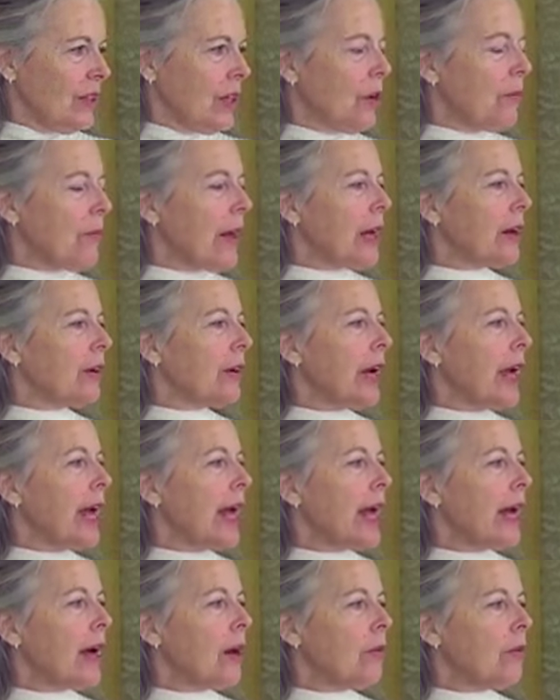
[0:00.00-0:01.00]
No matter
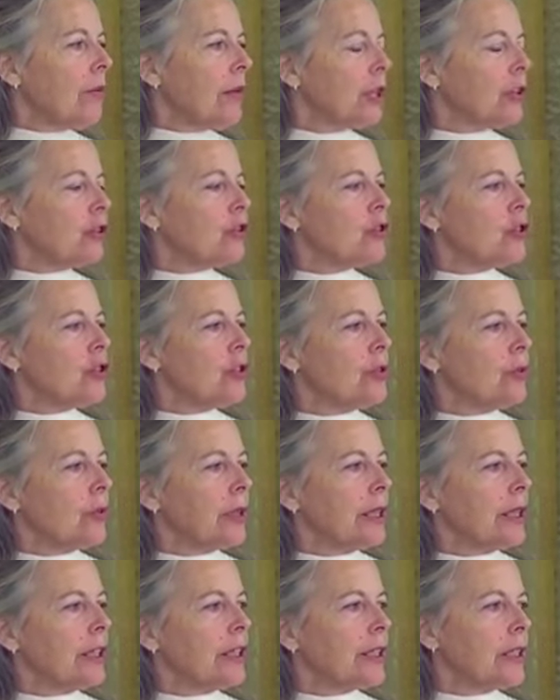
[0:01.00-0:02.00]
how much
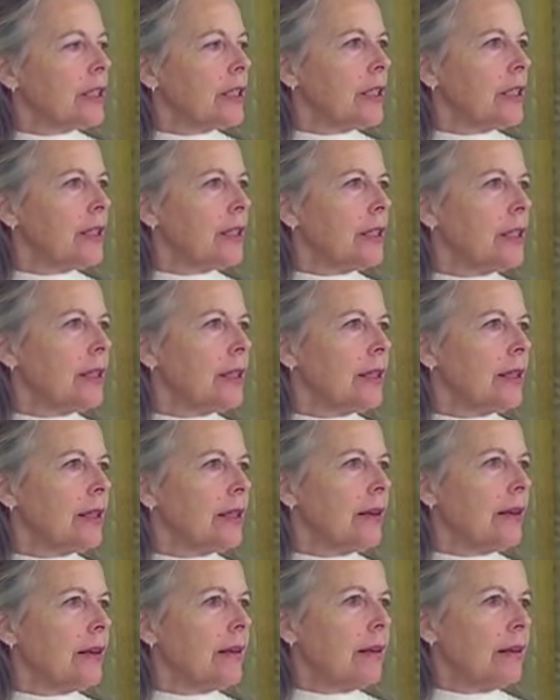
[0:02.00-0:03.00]
you've learned
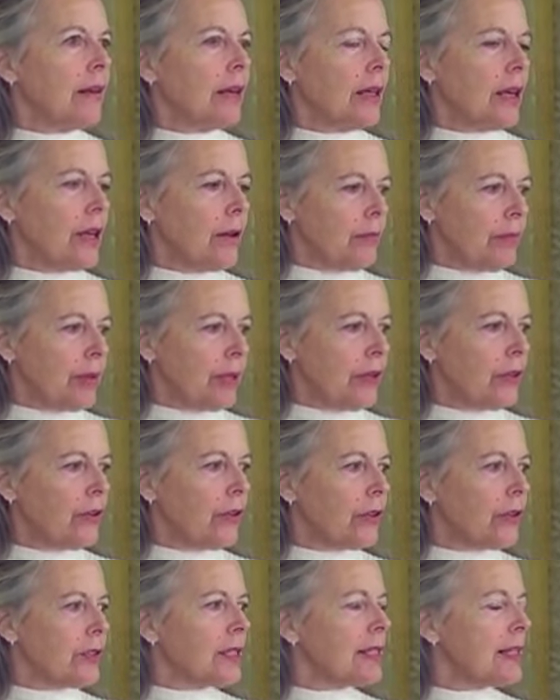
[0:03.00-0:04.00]
in
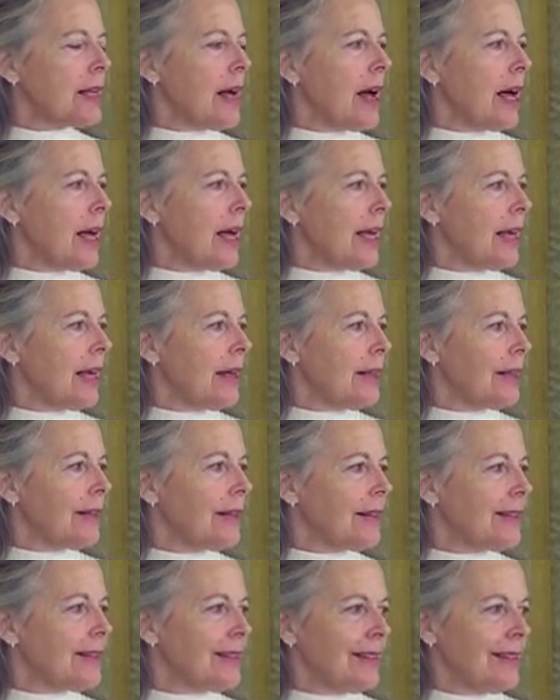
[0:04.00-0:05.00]
computer
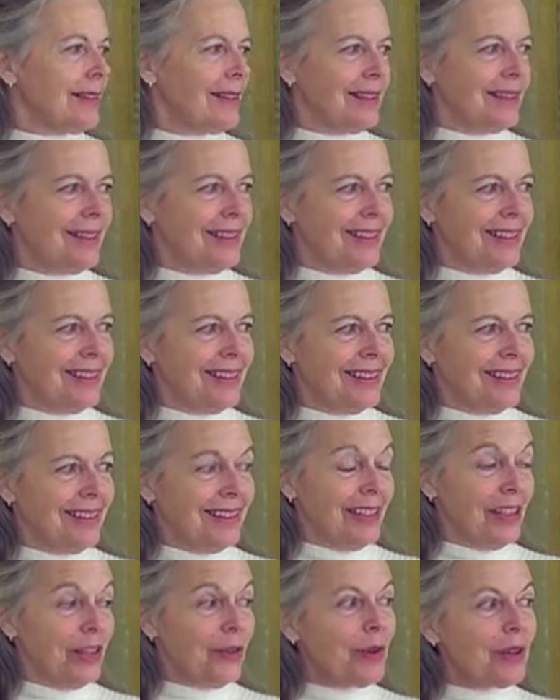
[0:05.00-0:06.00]
science,
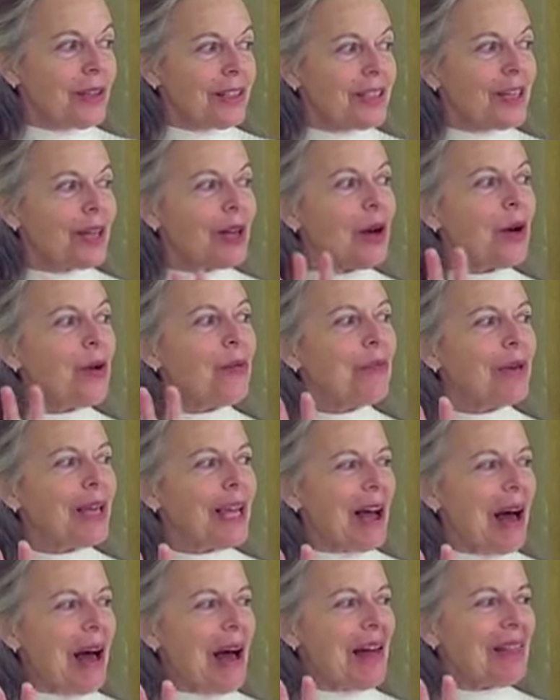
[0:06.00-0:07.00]
you had to go
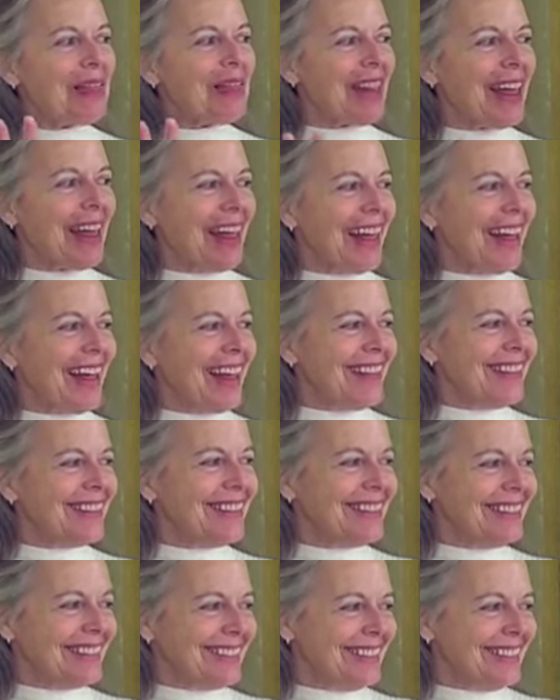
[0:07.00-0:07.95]
beyond that.